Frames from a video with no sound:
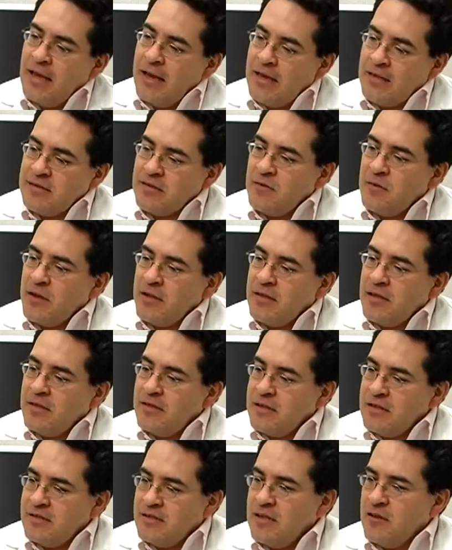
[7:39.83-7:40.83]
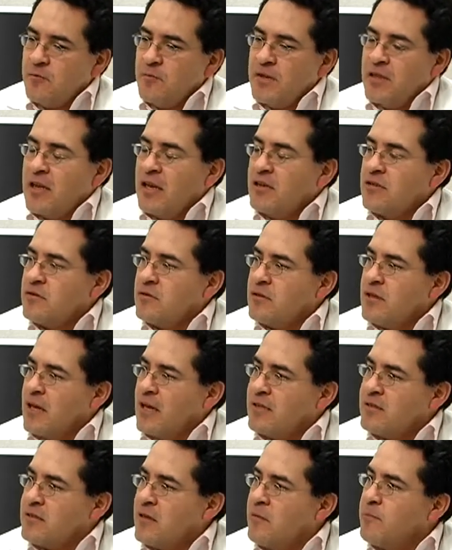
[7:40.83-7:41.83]
has created this denomination
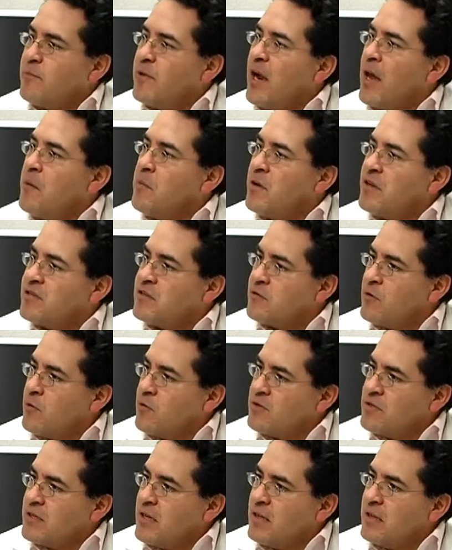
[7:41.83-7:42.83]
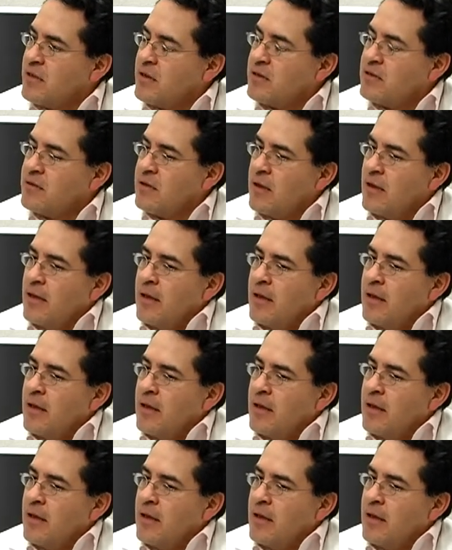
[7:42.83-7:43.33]
as a primary stroke centers.